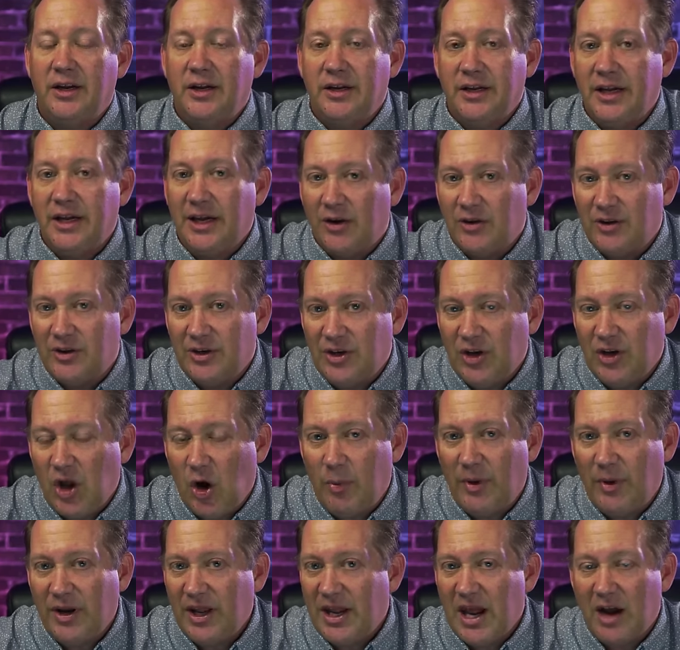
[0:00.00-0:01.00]
You know,
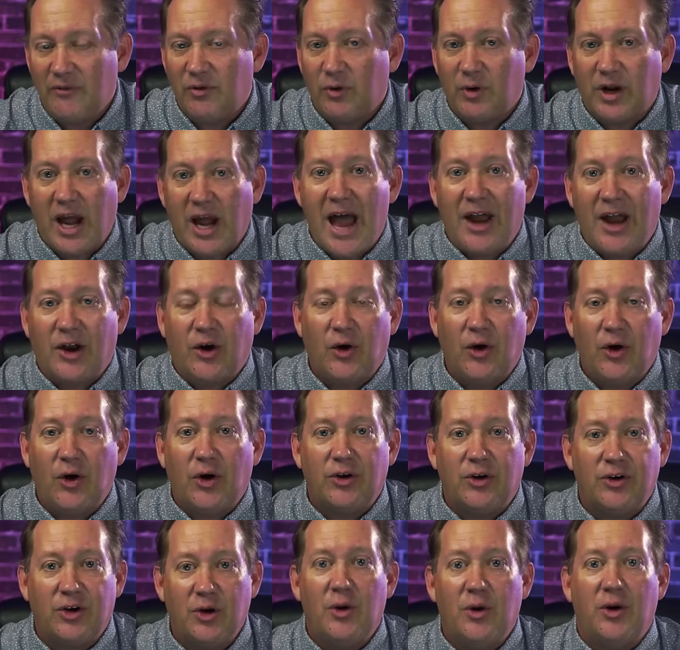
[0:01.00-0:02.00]
nobody ever got
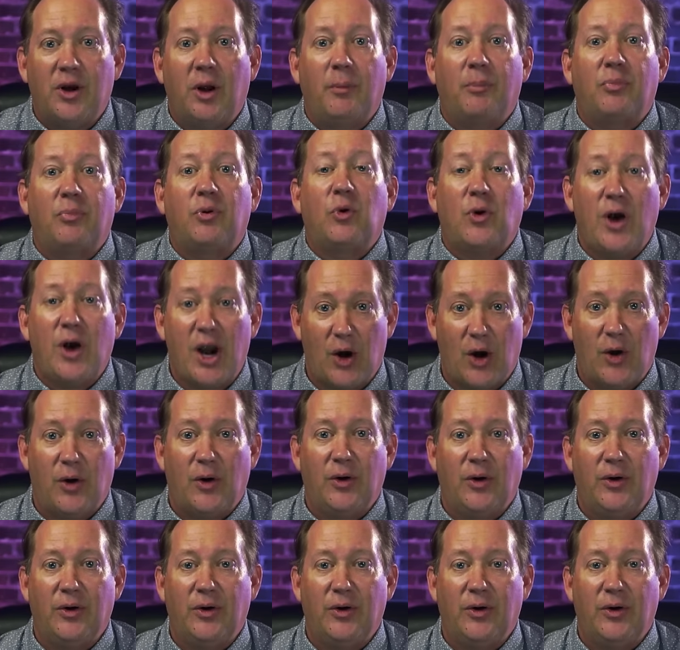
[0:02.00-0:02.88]
hurt doing a prayer.